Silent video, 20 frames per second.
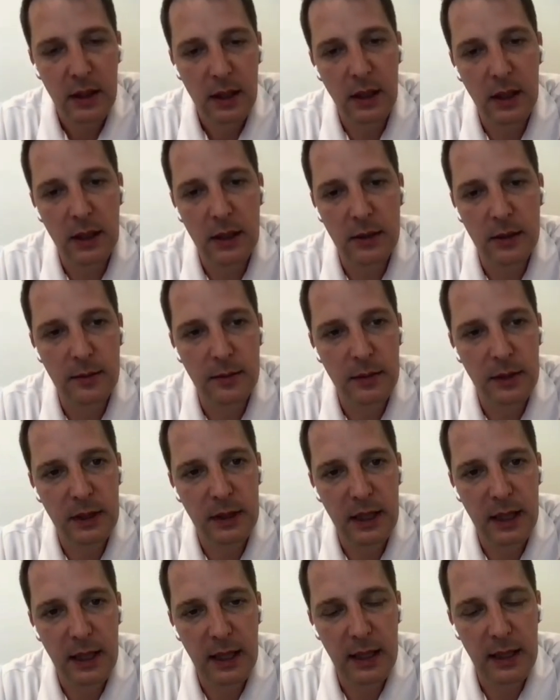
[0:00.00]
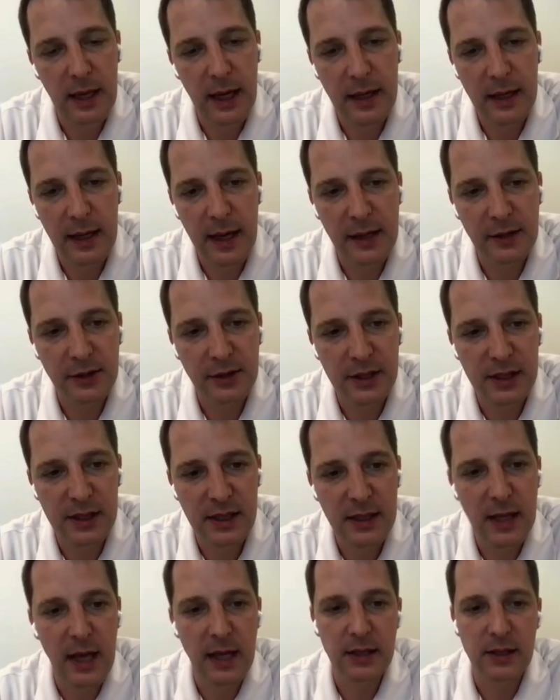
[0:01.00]
um, and I can actually
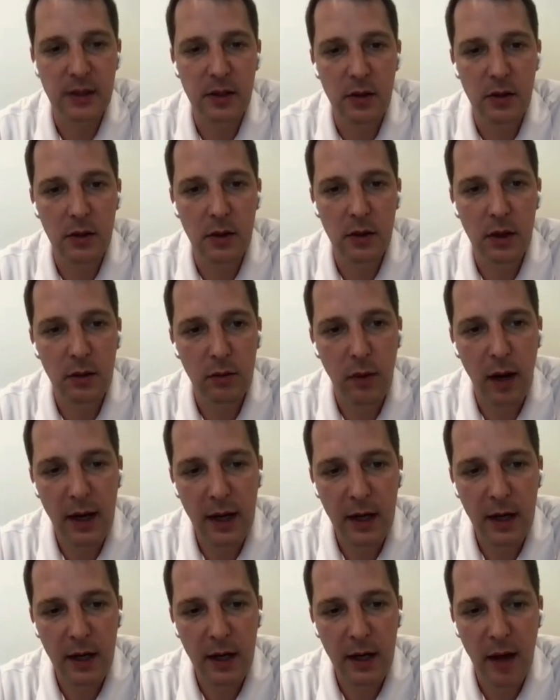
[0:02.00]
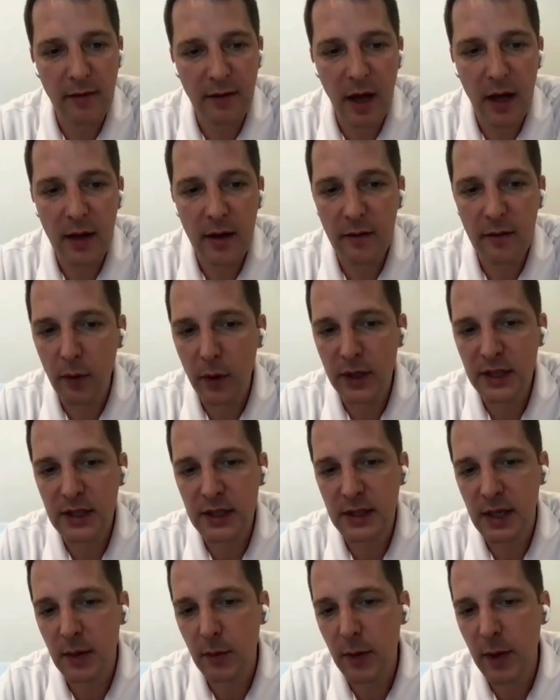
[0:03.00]
see that. So right here, I've got
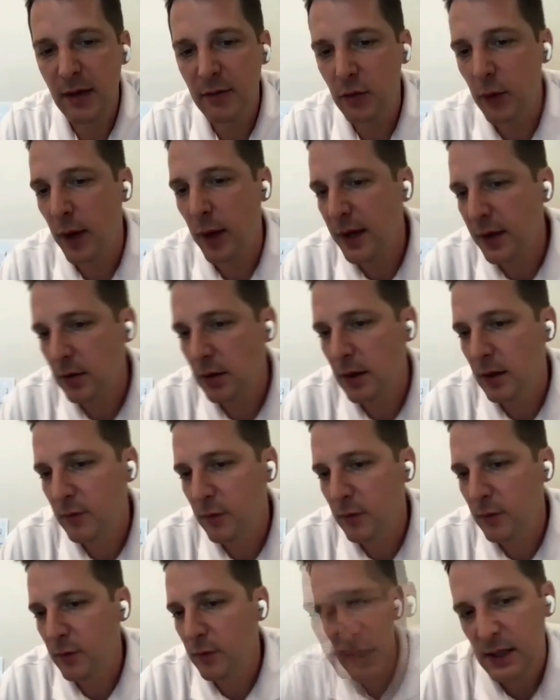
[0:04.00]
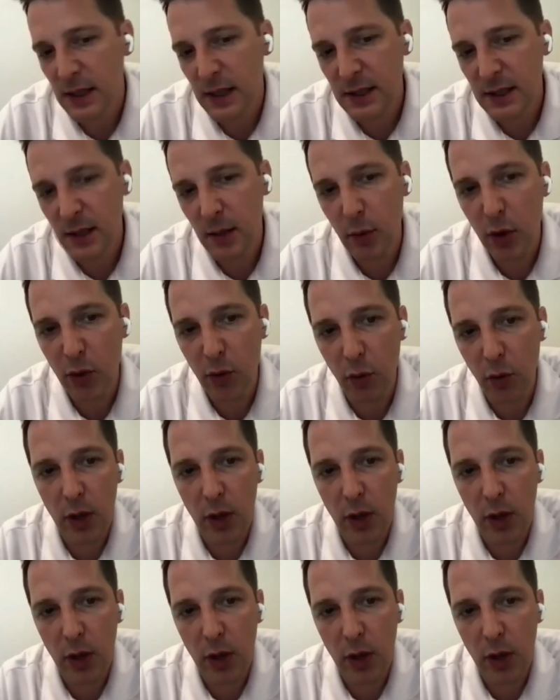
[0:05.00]
invoices and we have granular invoices and summary